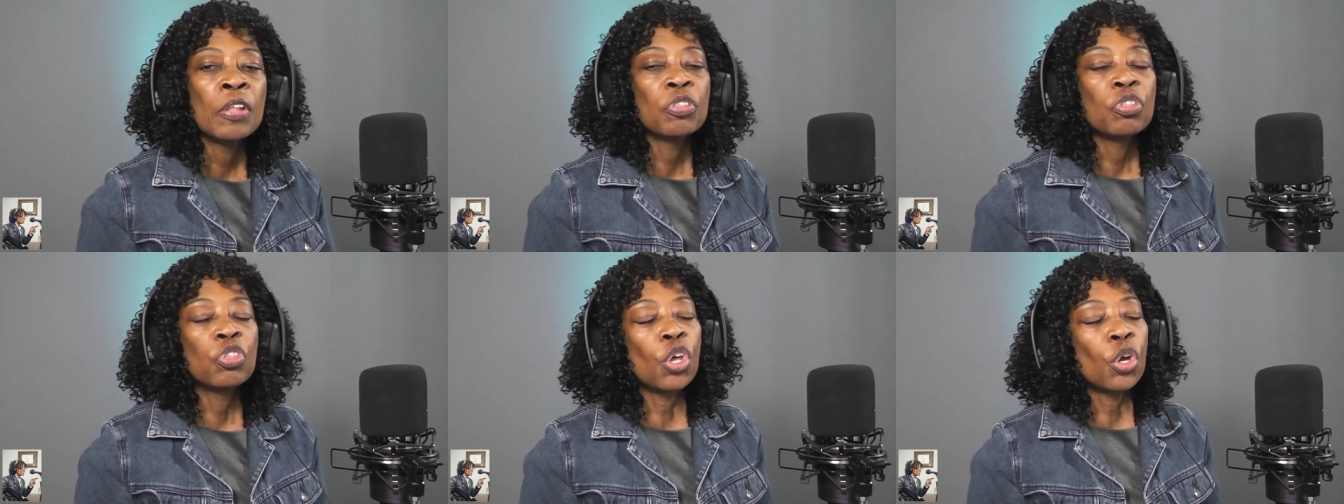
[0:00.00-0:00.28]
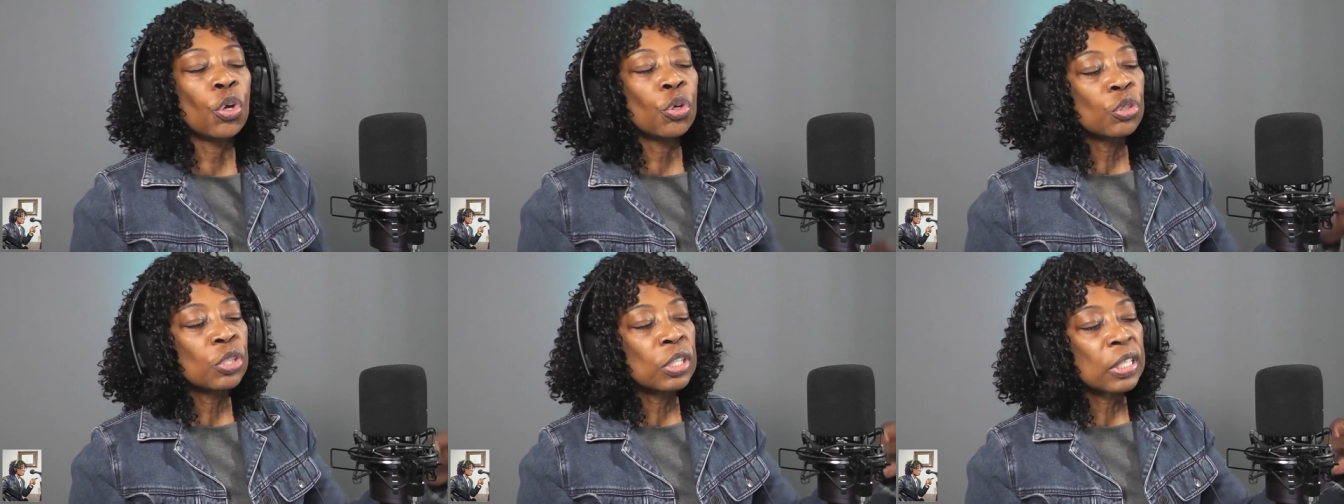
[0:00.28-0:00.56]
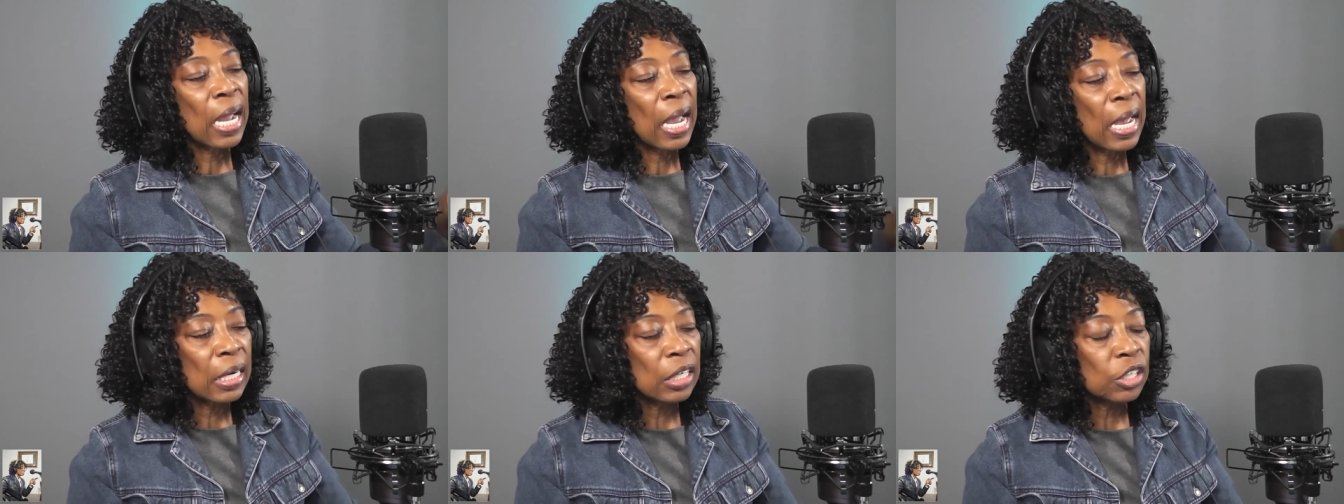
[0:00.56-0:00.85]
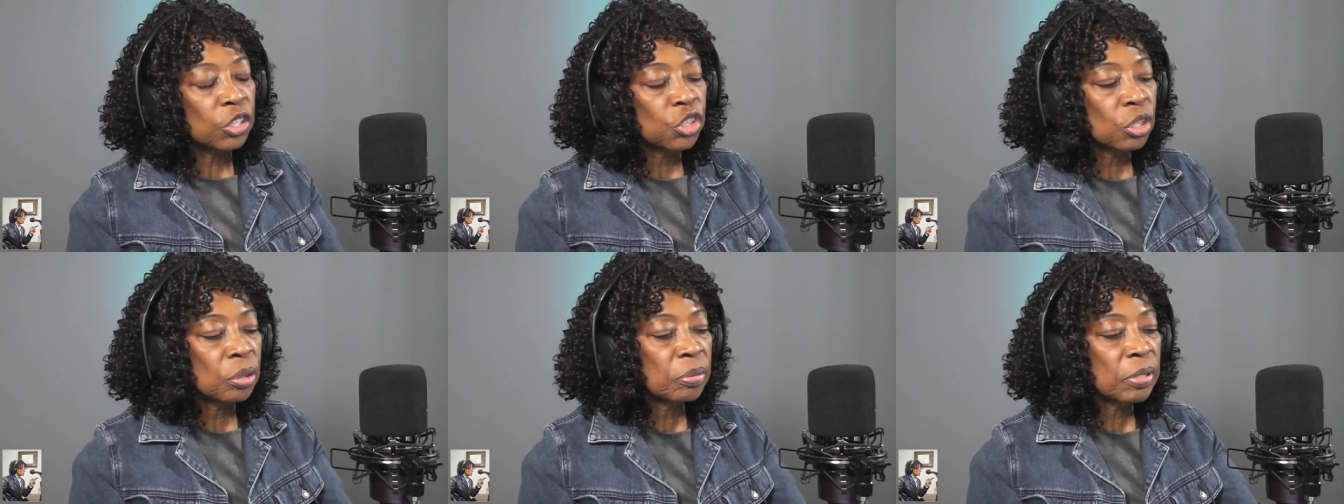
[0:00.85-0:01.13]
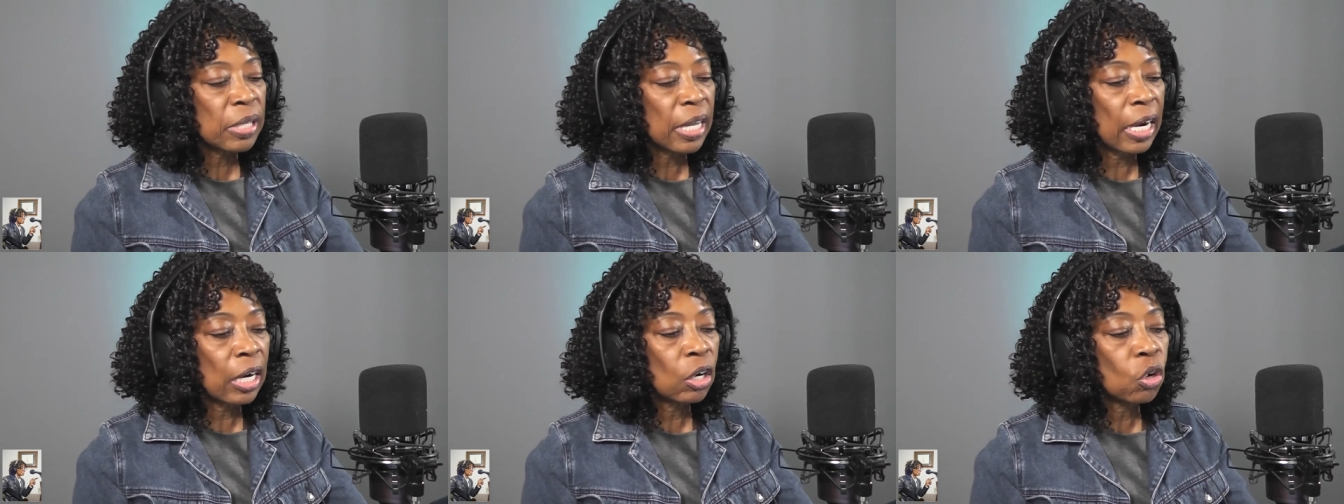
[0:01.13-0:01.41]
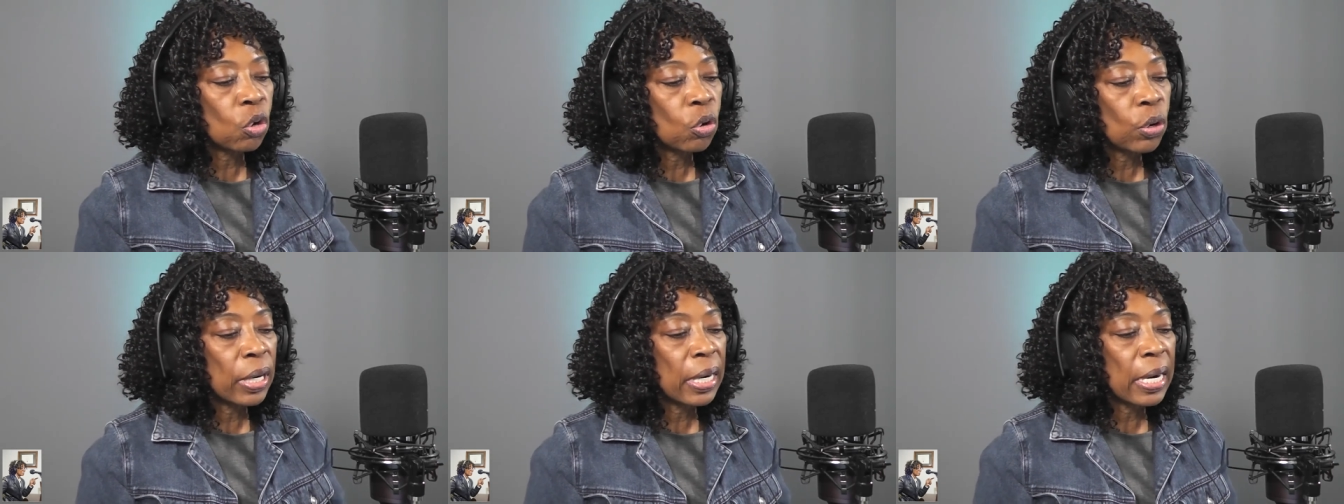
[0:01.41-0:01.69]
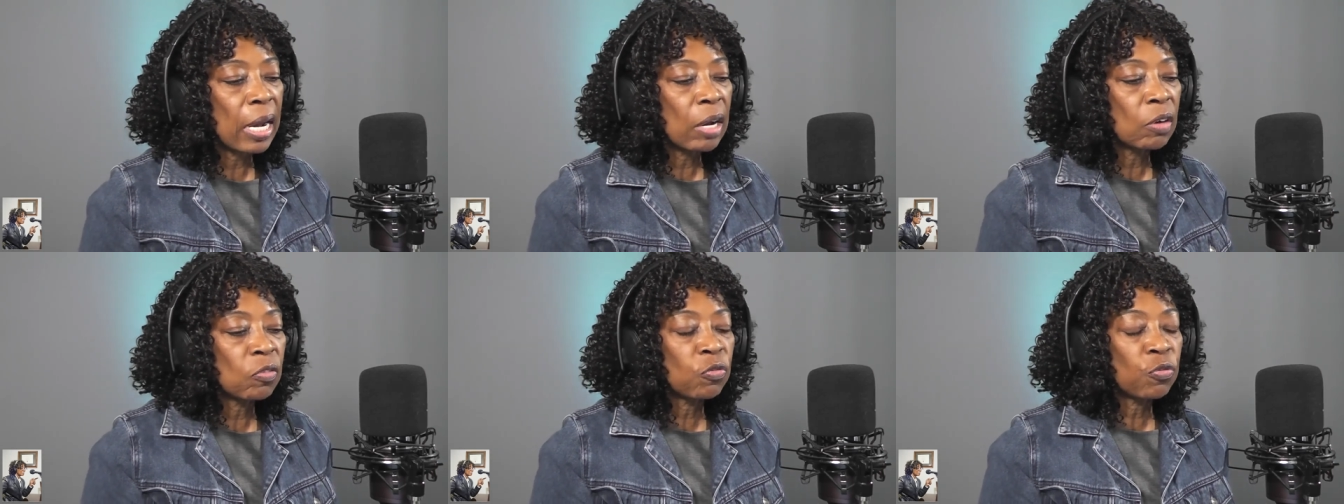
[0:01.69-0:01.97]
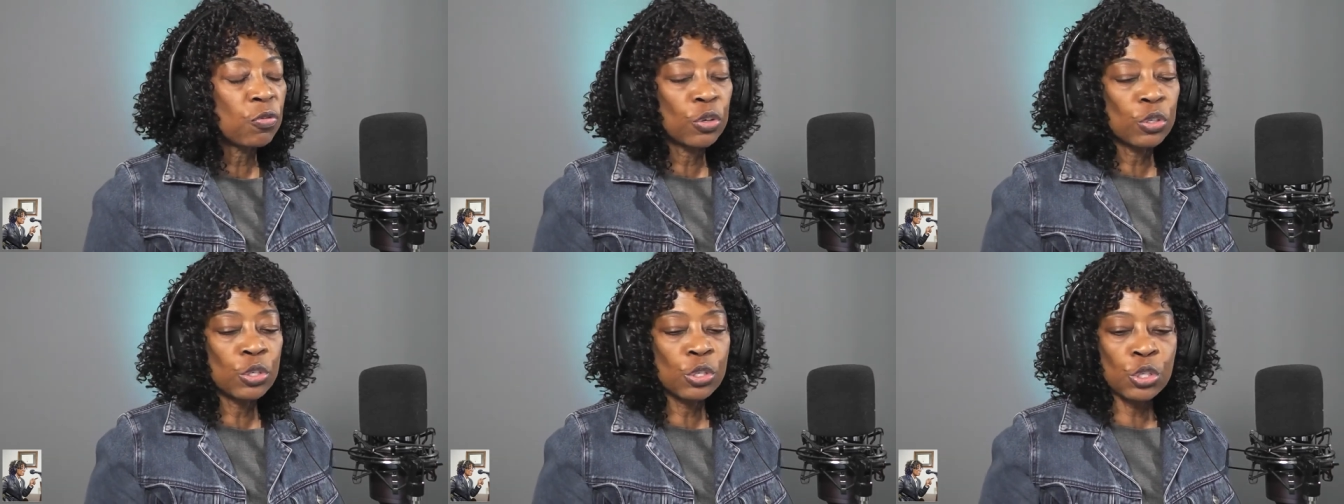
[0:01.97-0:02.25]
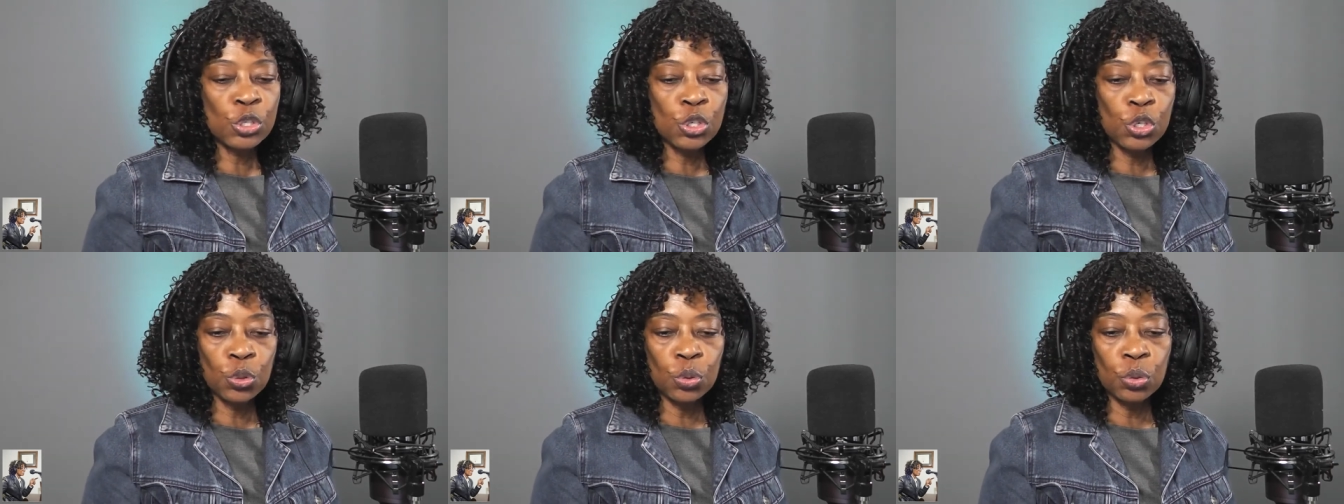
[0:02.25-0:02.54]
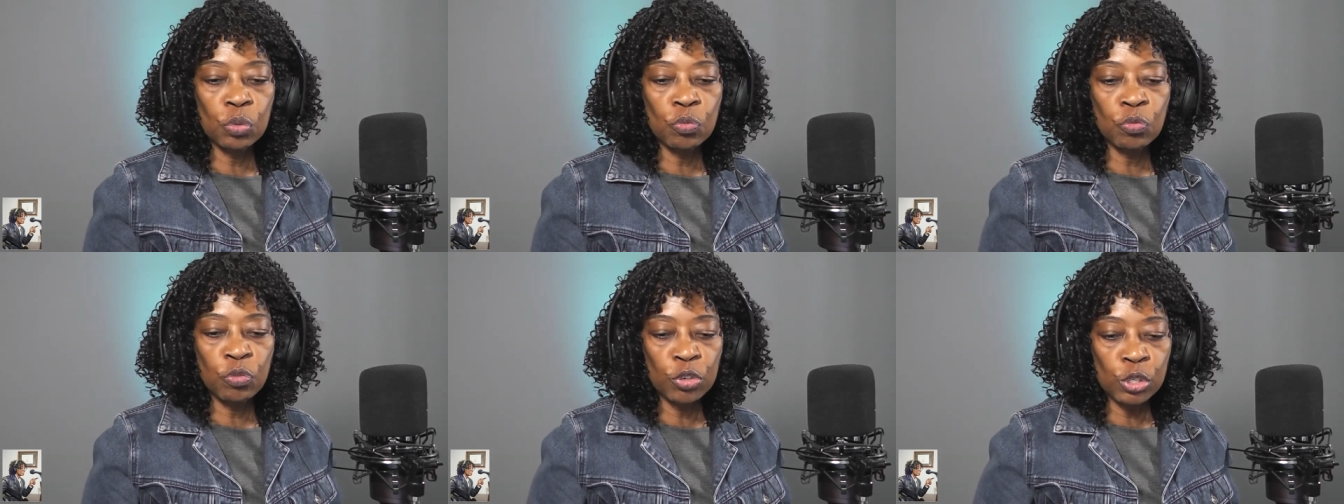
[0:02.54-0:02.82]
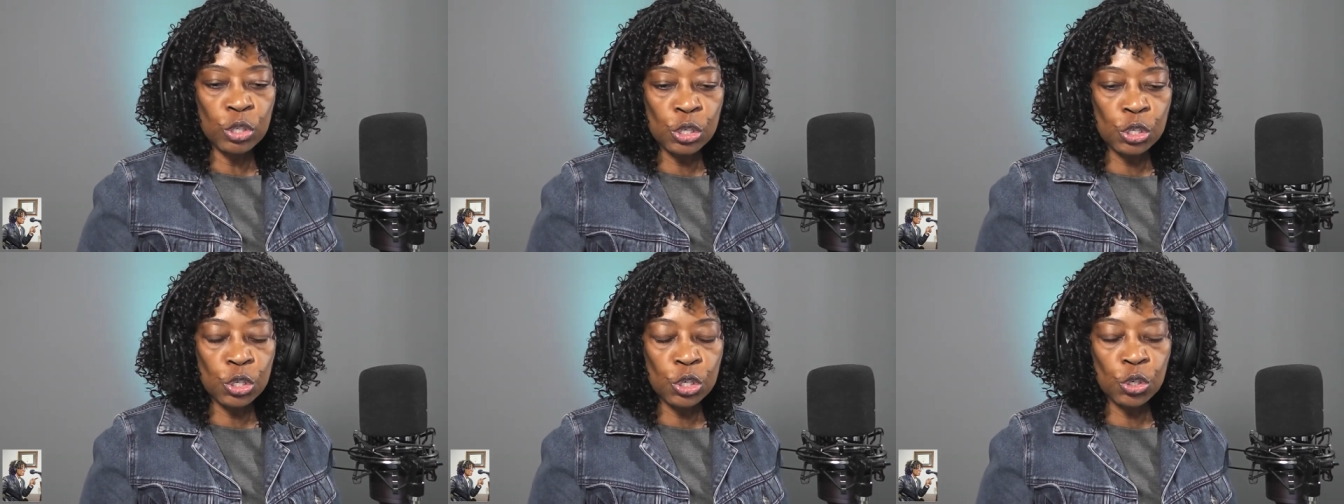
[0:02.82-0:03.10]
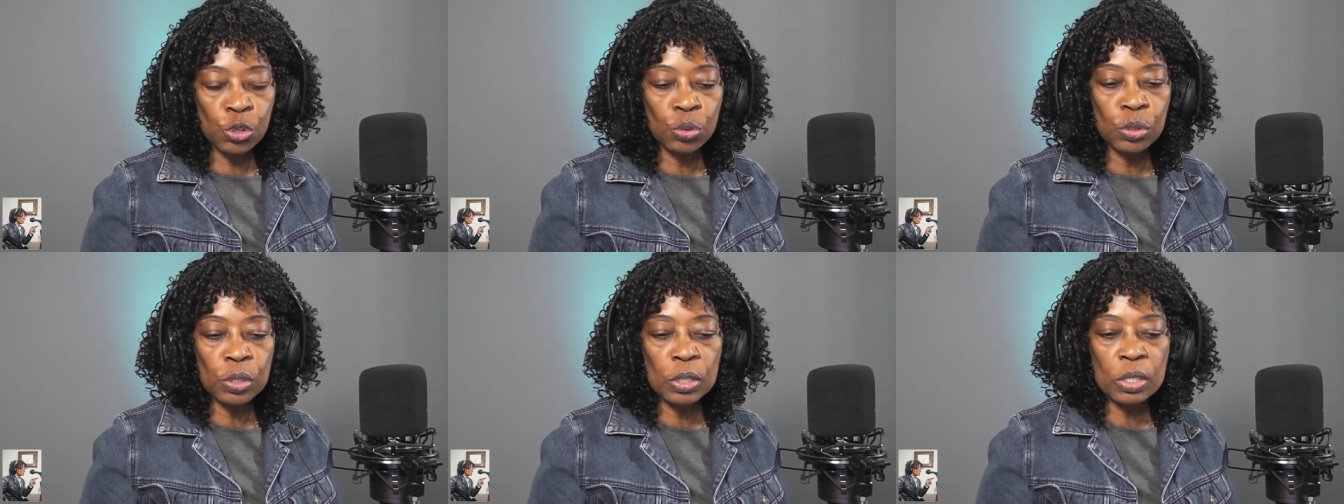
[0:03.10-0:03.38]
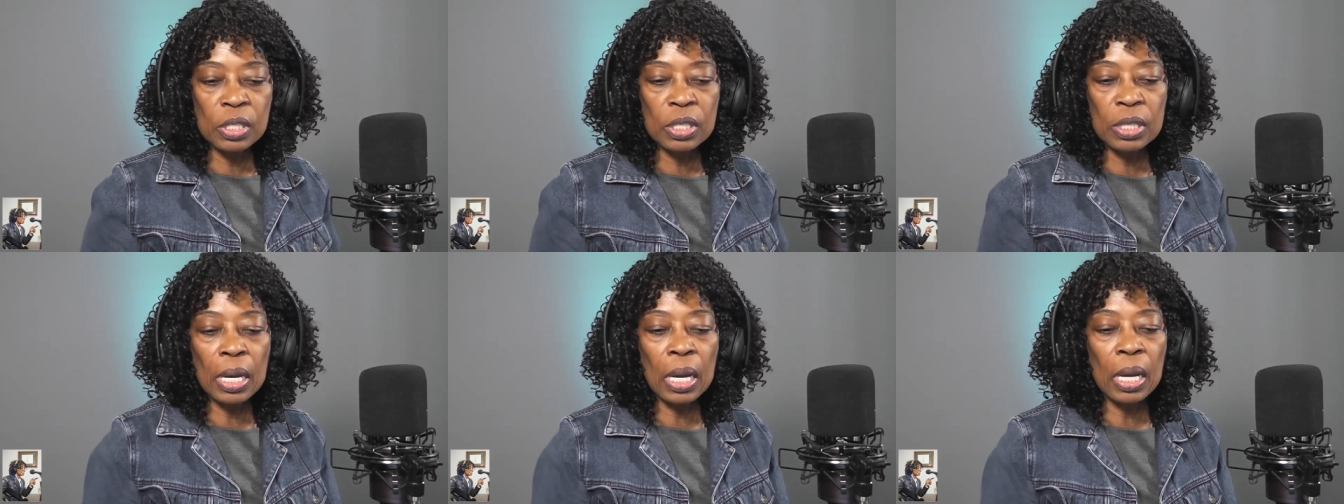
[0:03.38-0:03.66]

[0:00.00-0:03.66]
Those scholarships that are going out for stu- for students,